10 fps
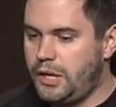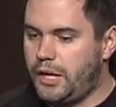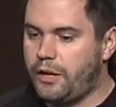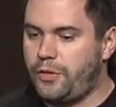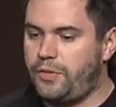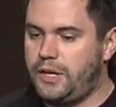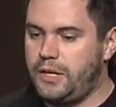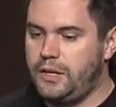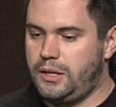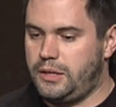Another
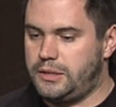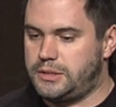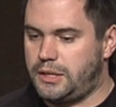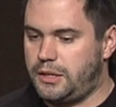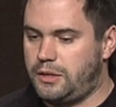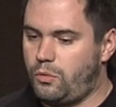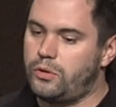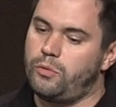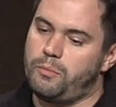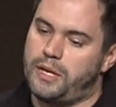thing is,
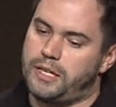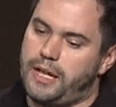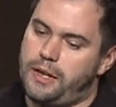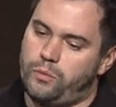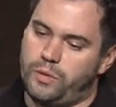going back to that,